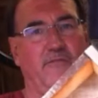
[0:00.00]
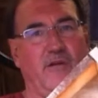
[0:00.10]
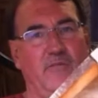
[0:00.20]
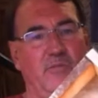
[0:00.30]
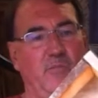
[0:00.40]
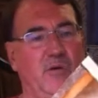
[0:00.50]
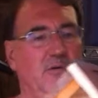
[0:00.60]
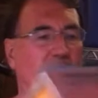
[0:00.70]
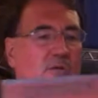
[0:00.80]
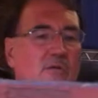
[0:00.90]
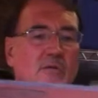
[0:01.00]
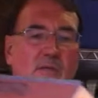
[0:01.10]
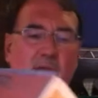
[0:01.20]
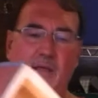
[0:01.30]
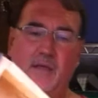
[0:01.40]
Front with bird hole,
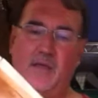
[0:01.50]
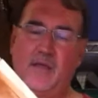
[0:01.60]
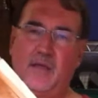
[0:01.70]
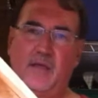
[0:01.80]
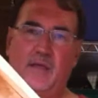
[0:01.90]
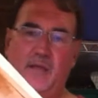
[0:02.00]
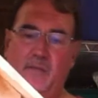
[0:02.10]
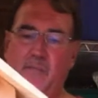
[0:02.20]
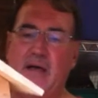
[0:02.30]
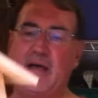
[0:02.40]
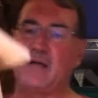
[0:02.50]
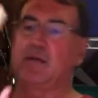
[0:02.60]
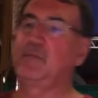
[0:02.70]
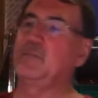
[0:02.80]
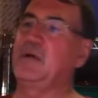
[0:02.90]
back,
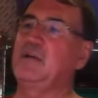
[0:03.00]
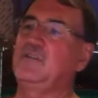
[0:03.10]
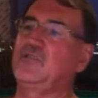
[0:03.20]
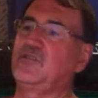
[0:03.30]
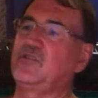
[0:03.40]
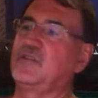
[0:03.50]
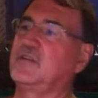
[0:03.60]
base,